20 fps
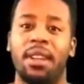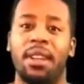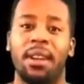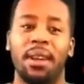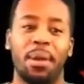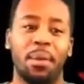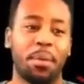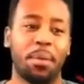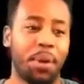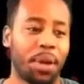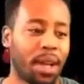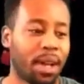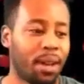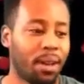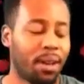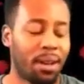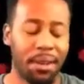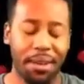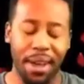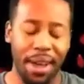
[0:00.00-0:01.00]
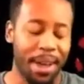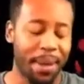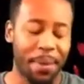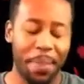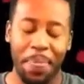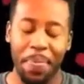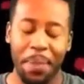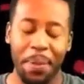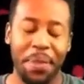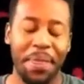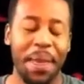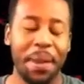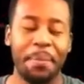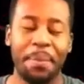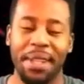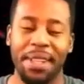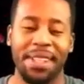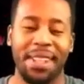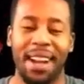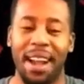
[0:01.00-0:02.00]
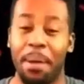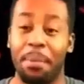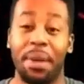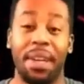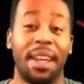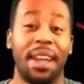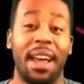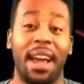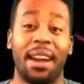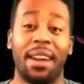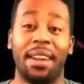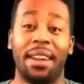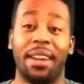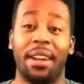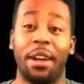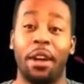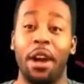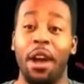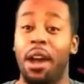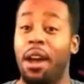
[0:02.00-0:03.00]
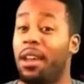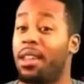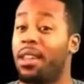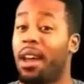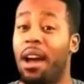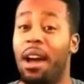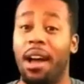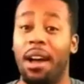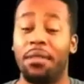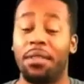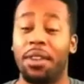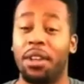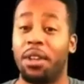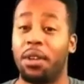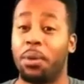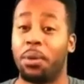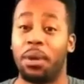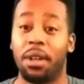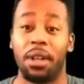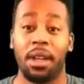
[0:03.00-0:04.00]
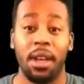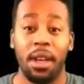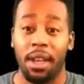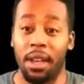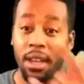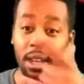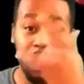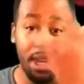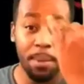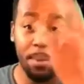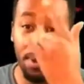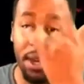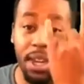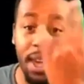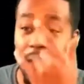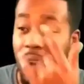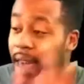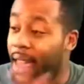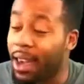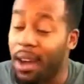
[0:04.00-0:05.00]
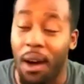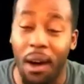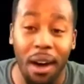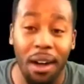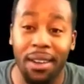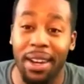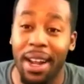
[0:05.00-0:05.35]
But, okay. With that being said, I'm gonna get out of here. Y'all have a good one. Keep it gang all day,